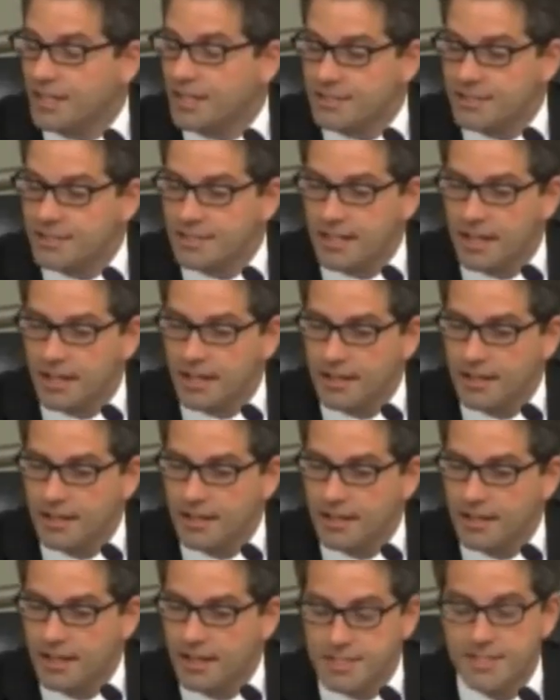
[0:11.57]
that a
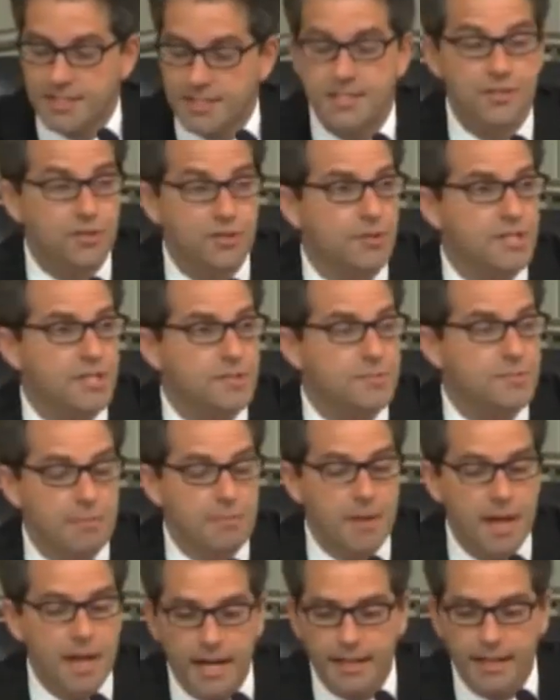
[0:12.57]
decision must be
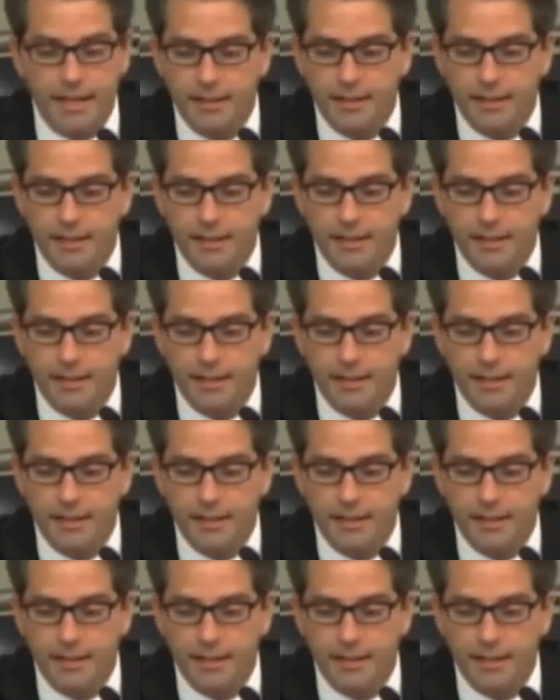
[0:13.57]
made,